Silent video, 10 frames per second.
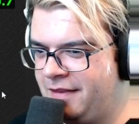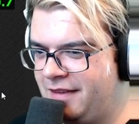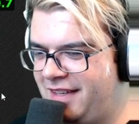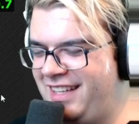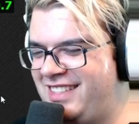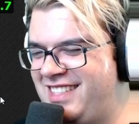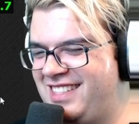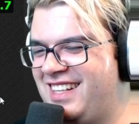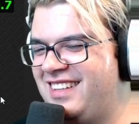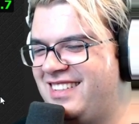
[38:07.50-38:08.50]
He
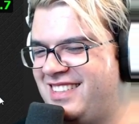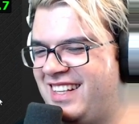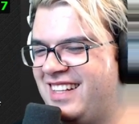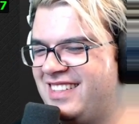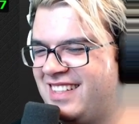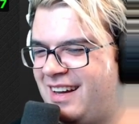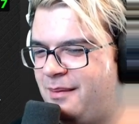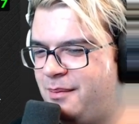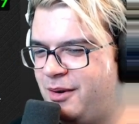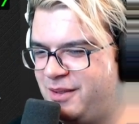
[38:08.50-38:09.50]
just understands
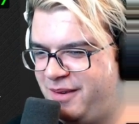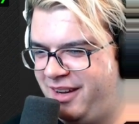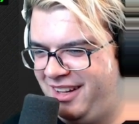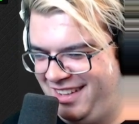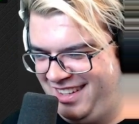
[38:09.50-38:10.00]
combos well.